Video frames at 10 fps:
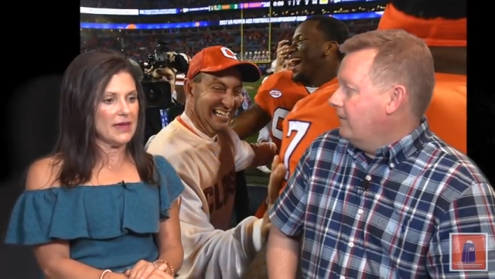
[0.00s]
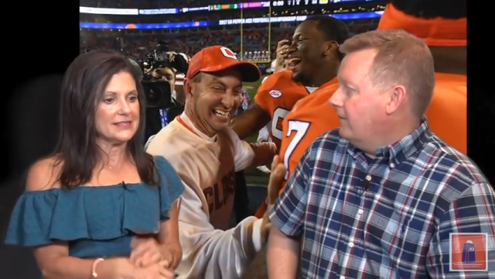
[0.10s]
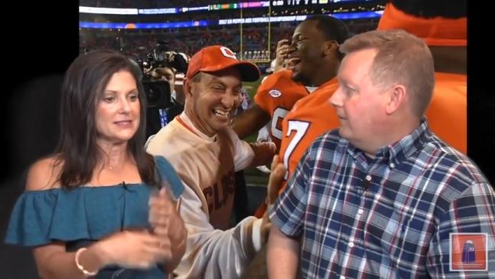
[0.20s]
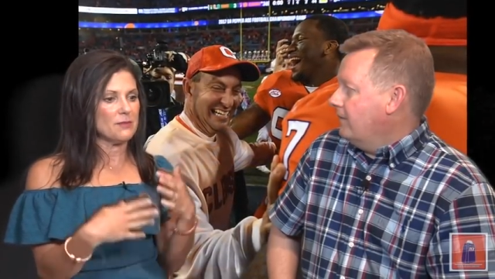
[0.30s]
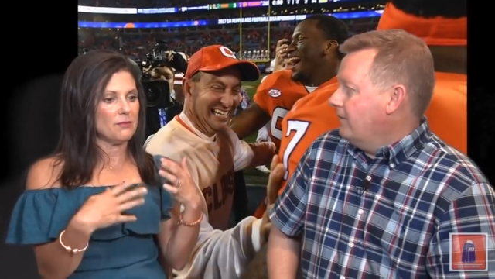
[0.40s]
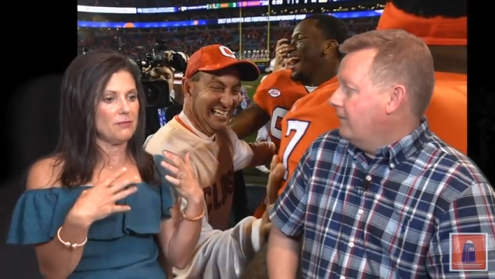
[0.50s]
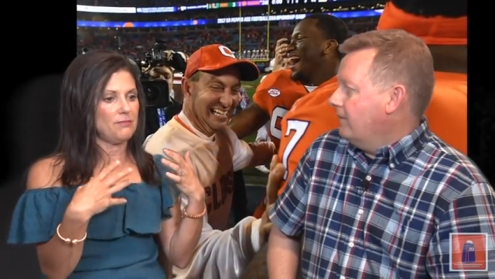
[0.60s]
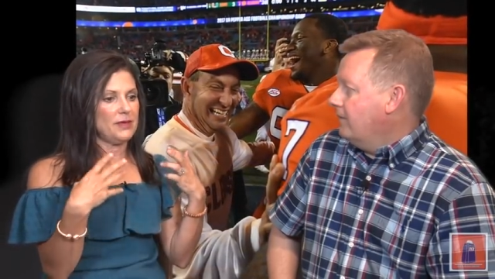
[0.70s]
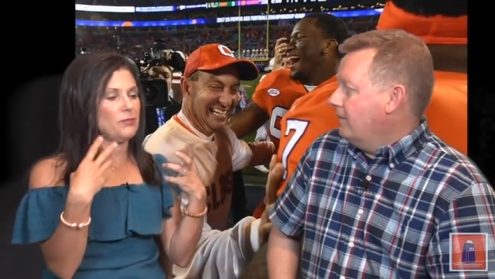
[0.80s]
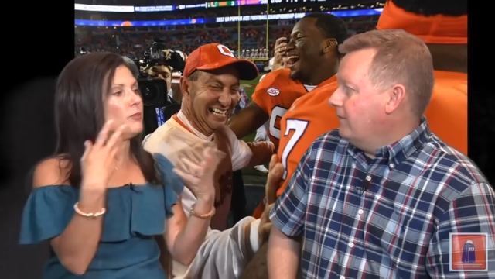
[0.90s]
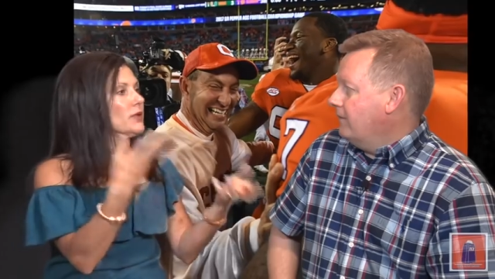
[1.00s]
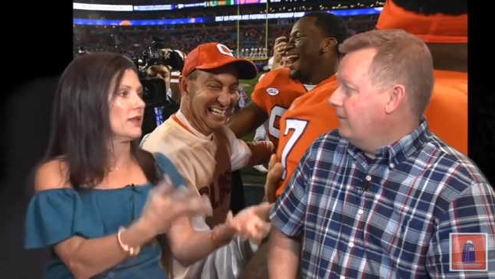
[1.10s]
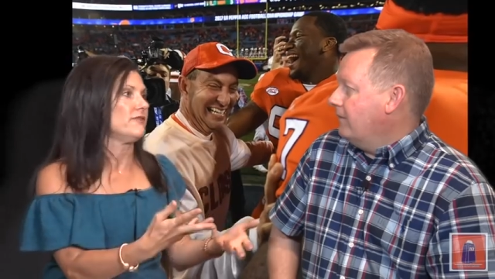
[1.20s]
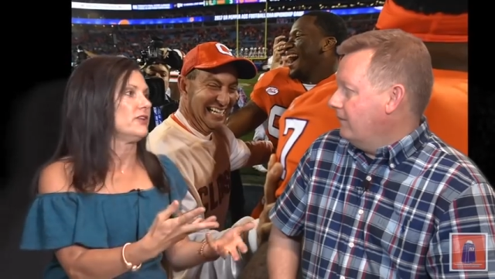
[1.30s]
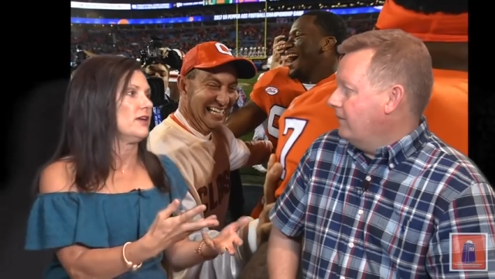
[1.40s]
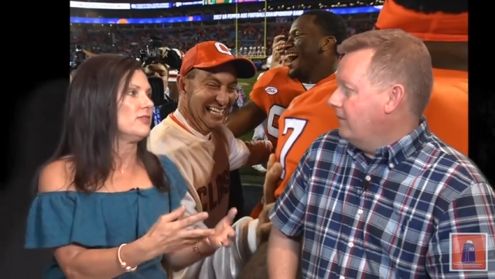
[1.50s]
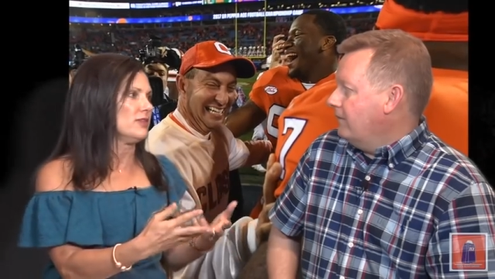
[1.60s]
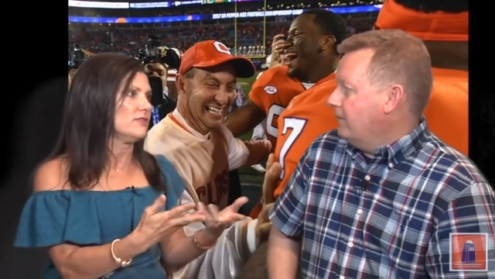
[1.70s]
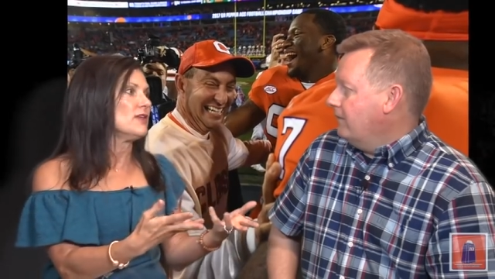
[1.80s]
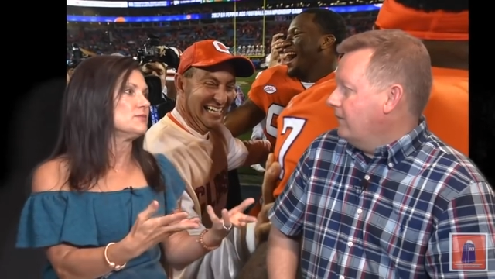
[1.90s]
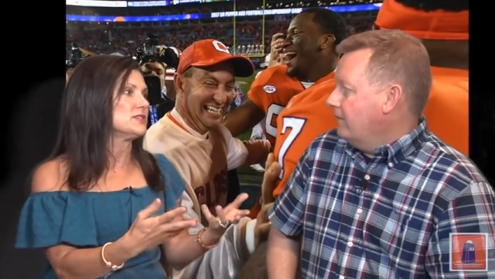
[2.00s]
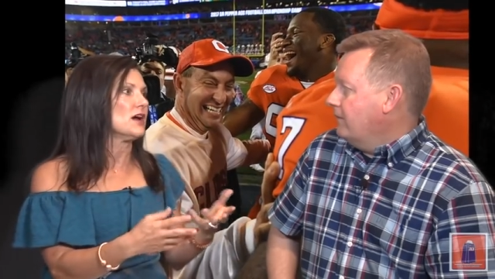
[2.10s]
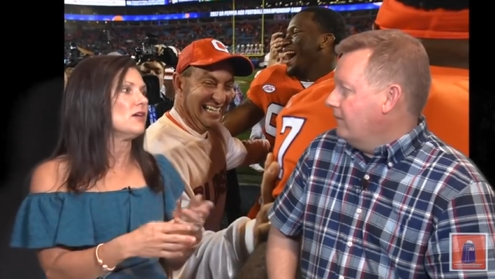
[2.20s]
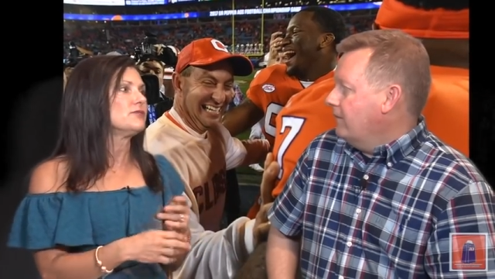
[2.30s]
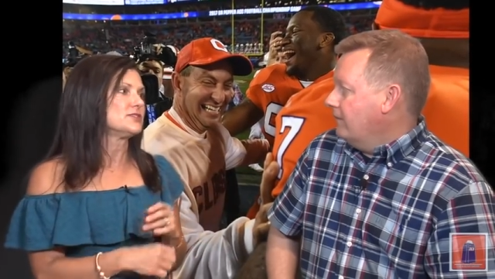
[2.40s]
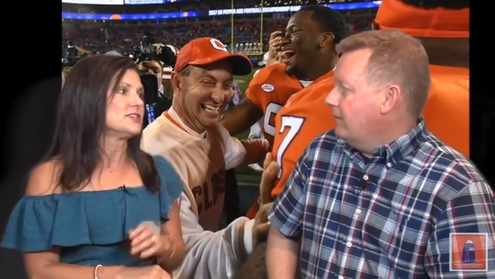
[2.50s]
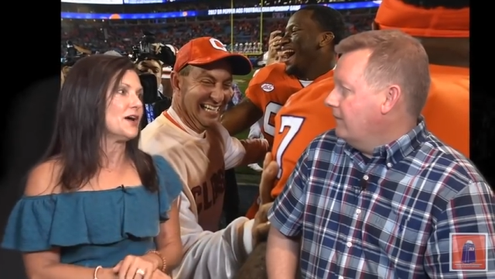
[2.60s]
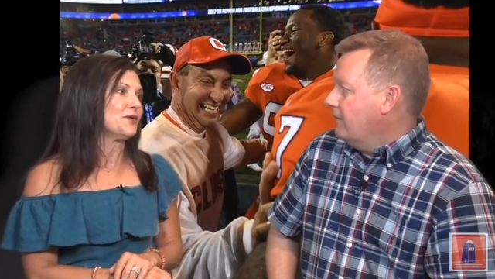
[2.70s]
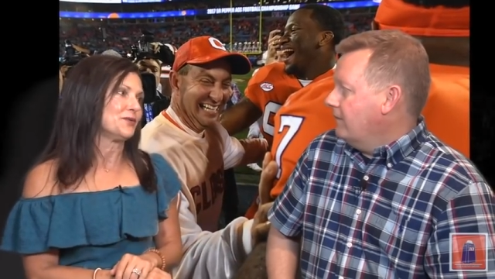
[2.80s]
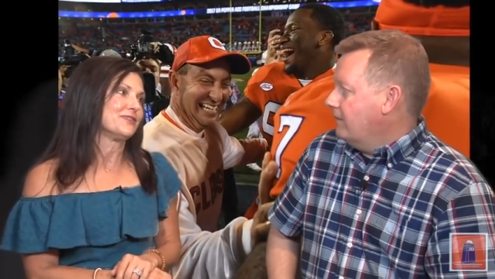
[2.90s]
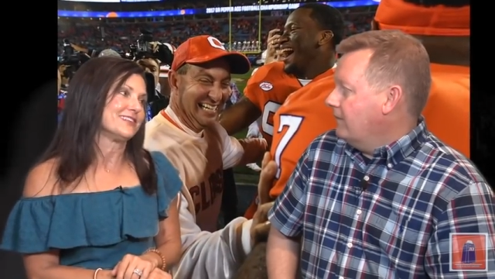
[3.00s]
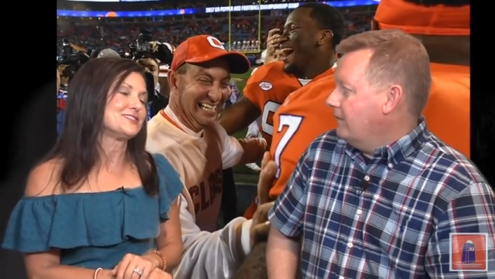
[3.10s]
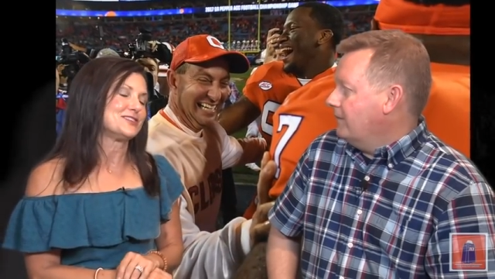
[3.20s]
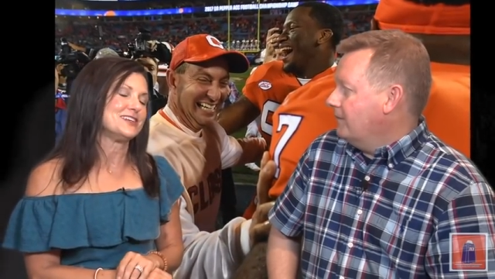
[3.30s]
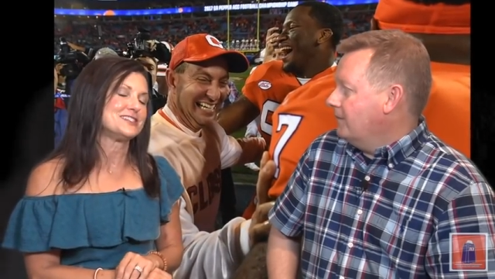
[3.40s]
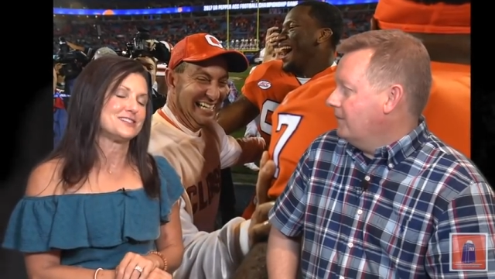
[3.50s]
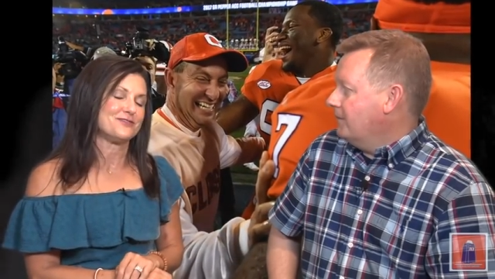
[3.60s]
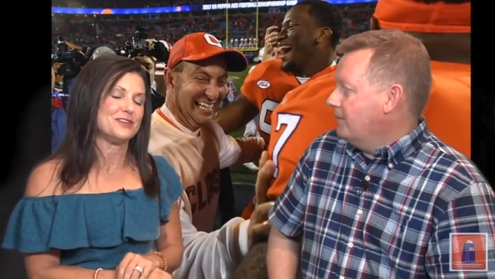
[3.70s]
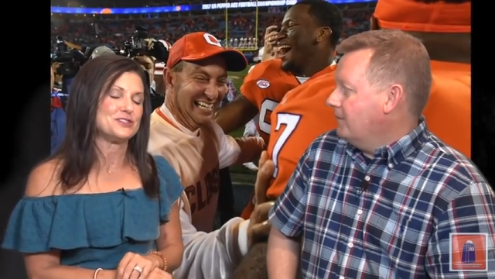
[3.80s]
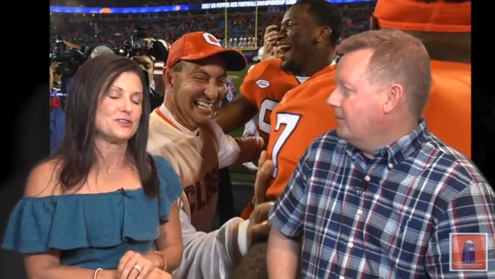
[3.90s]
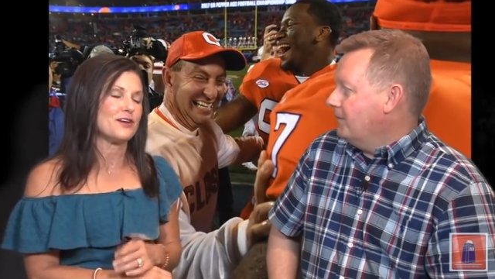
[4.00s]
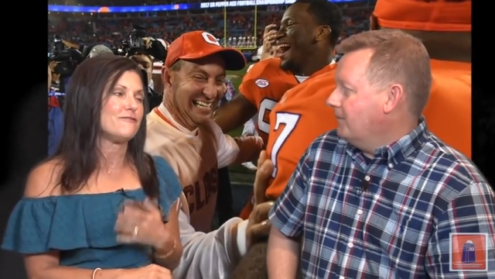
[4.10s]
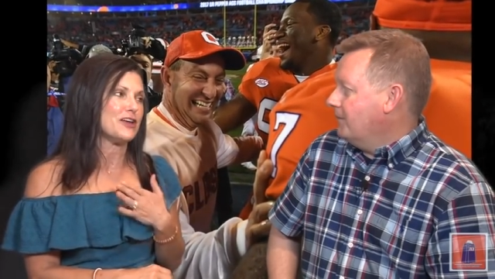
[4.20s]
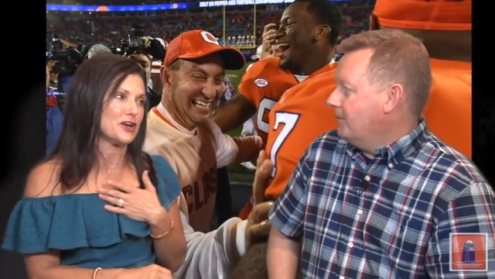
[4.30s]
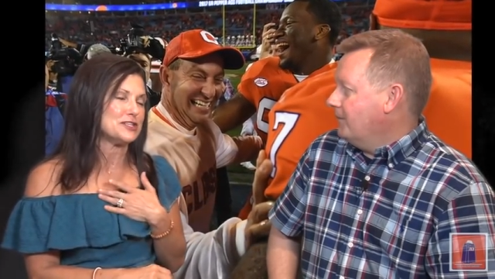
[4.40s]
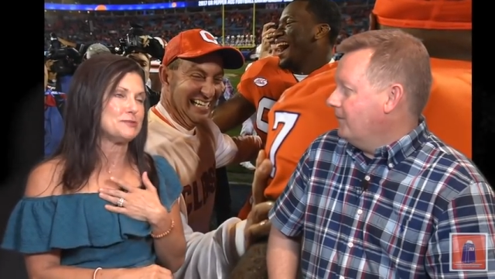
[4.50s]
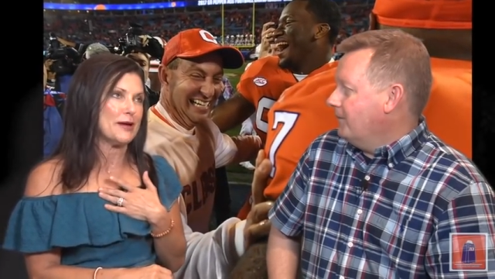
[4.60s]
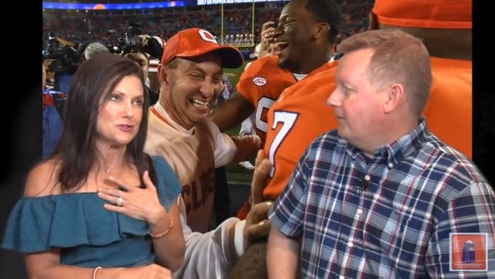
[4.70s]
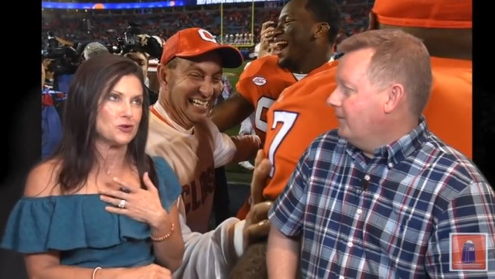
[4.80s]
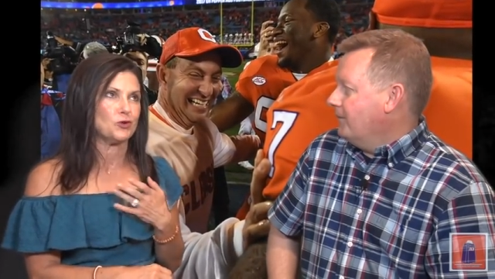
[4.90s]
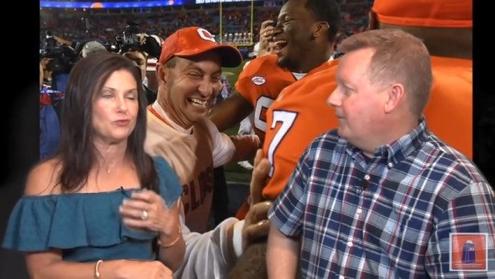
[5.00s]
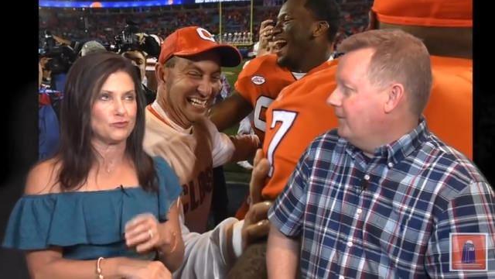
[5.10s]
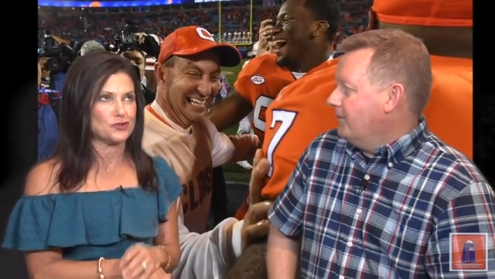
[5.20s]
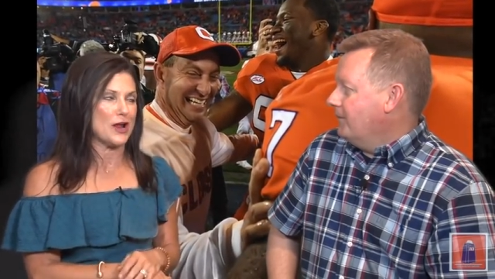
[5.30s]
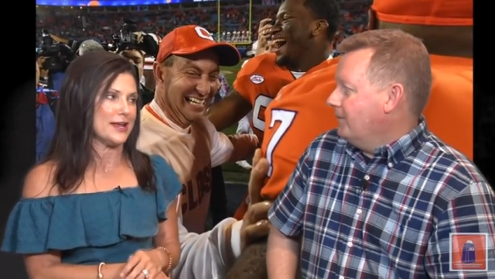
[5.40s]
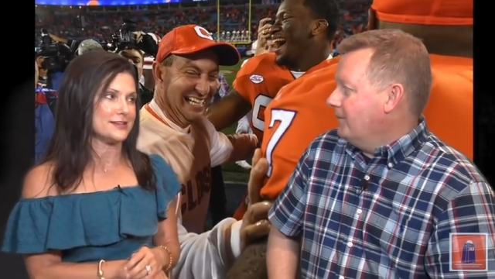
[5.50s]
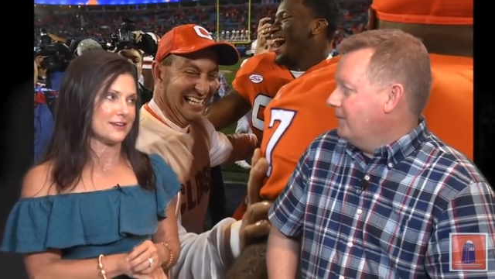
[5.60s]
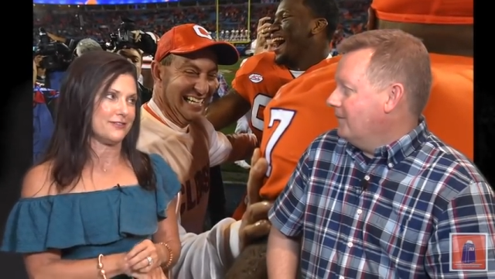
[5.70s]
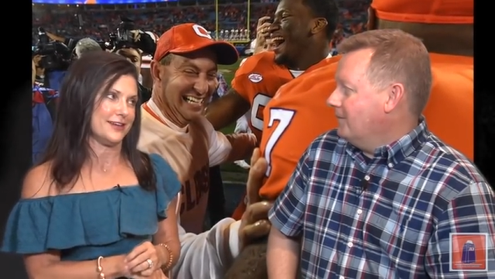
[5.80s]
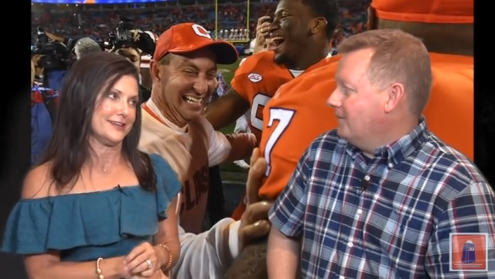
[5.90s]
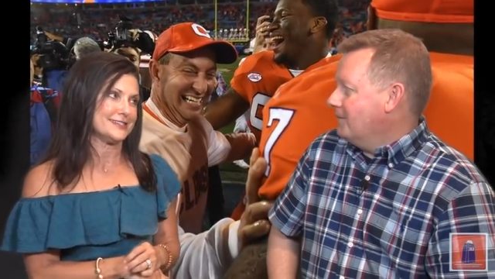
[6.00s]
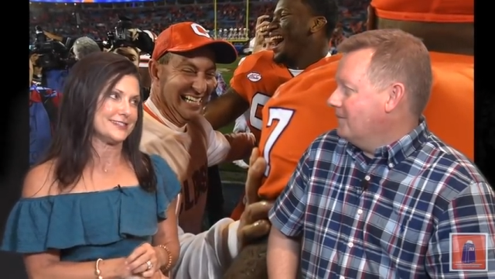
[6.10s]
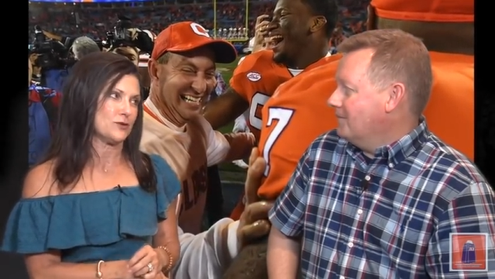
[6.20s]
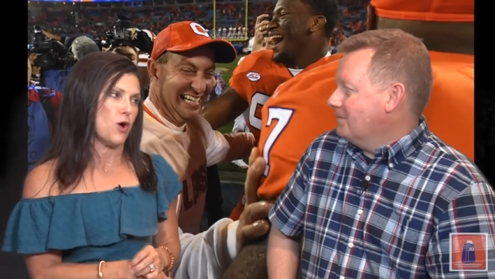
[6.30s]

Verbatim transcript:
Speaker 1: makes them people believe in in themselves. So it's it's it's a very special trait of his